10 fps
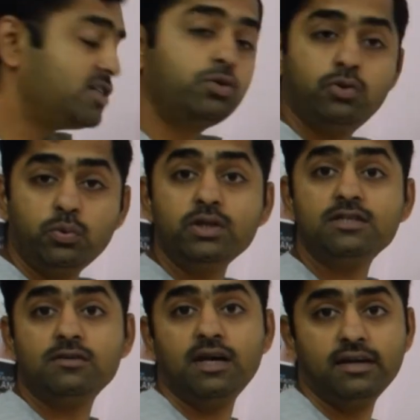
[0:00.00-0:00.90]
total
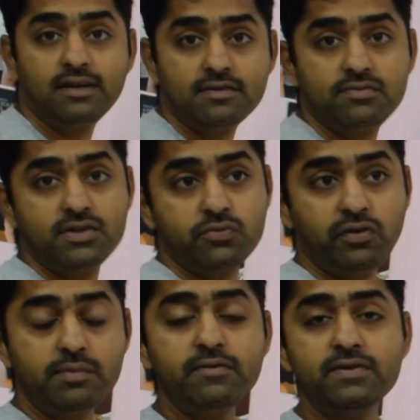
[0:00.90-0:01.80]
solar eclipse which will
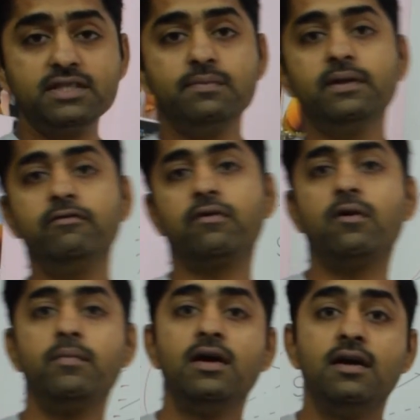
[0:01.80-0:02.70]
be visible from
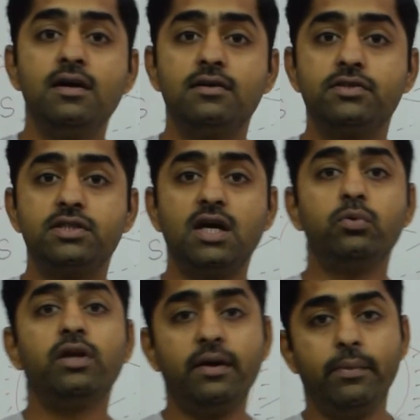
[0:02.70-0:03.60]
South
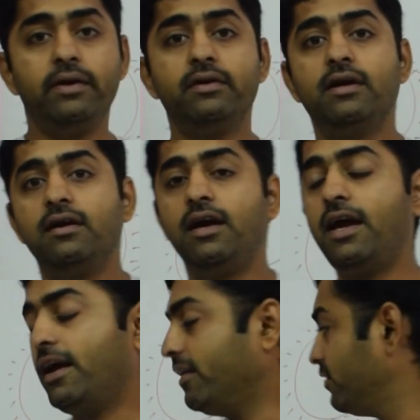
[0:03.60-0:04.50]
America, and